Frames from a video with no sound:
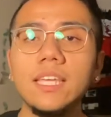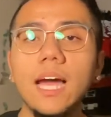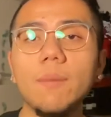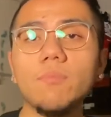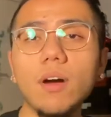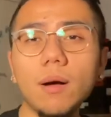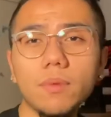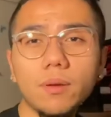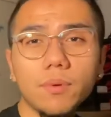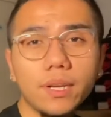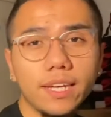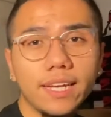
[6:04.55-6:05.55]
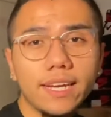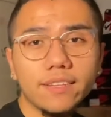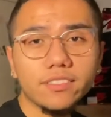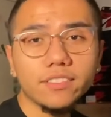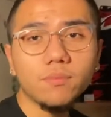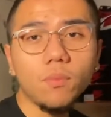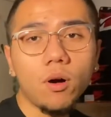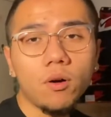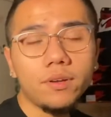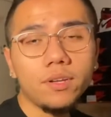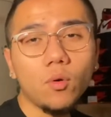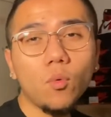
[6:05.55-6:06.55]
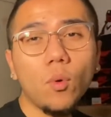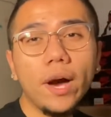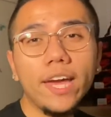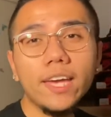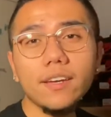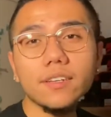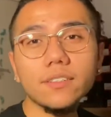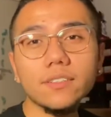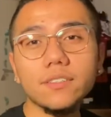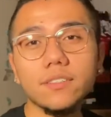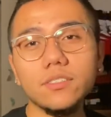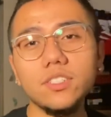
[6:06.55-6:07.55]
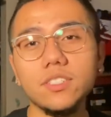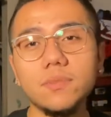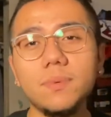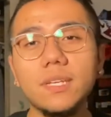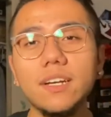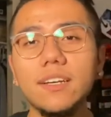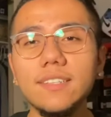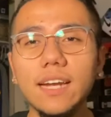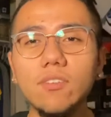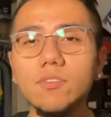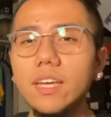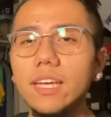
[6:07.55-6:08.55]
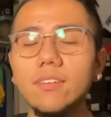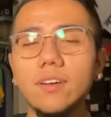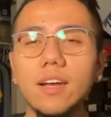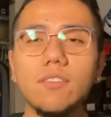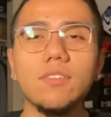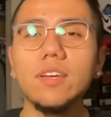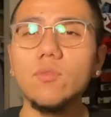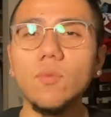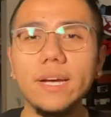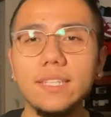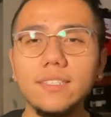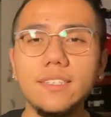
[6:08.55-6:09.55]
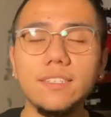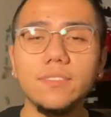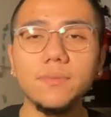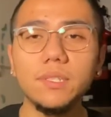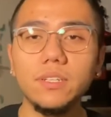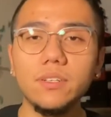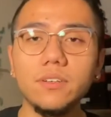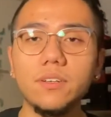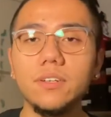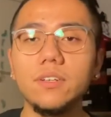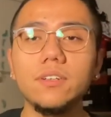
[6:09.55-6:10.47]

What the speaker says: I probably wouldn't get small in a white, just because I don't like white tees when they're